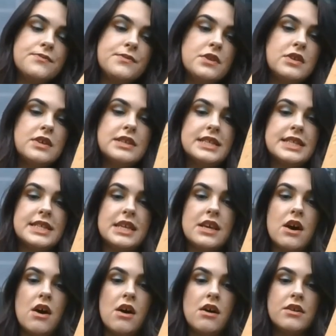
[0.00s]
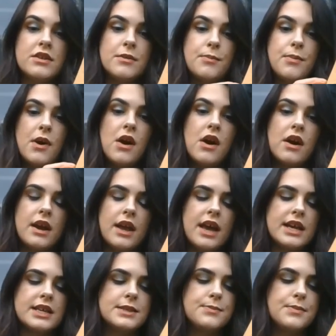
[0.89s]
You can see all the bark
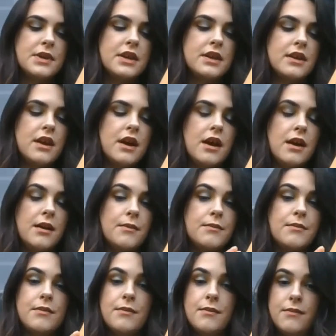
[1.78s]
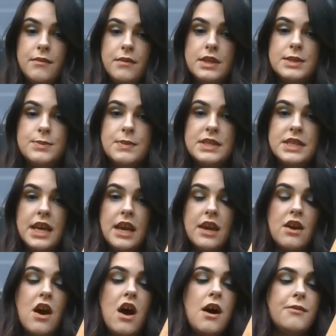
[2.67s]
has been um, it's been
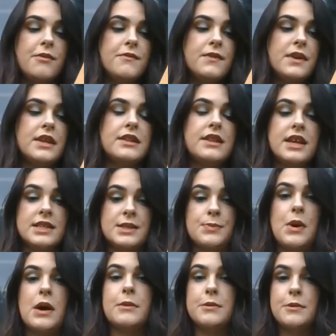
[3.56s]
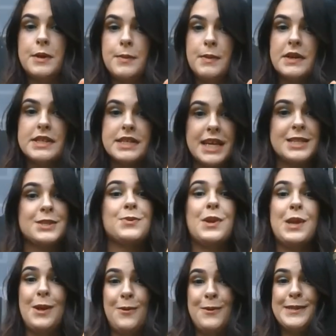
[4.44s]
taken off of it. That's probably because that's
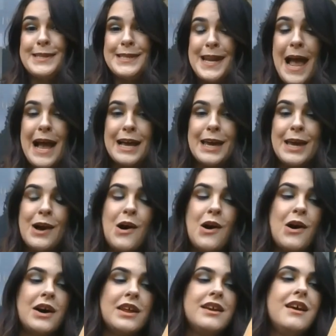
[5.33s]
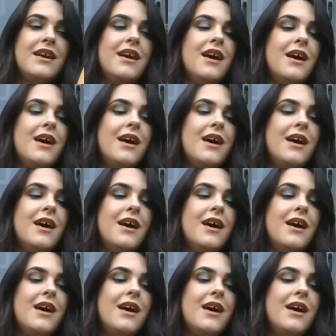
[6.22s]
what he was snacking on.